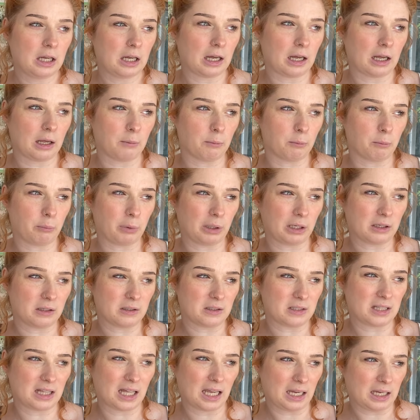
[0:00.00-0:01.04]
um,
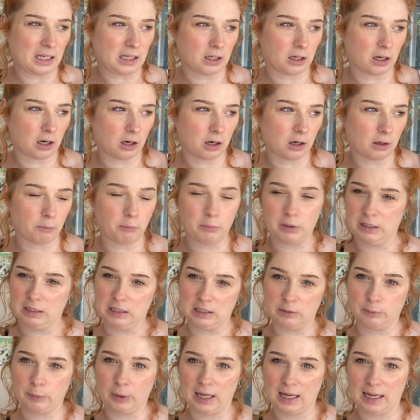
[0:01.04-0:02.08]
because they can't be
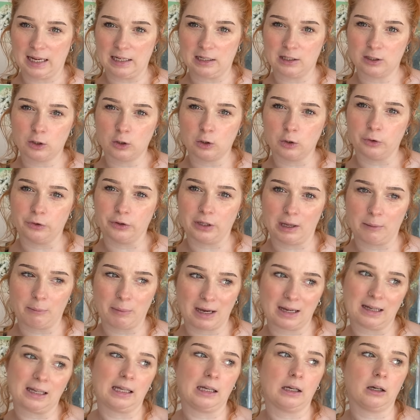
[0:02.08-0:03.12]
displayed on their
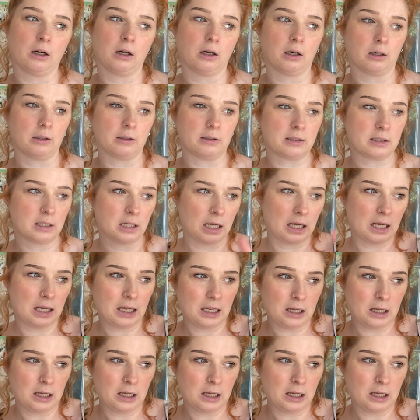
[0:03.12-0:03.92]
backing cards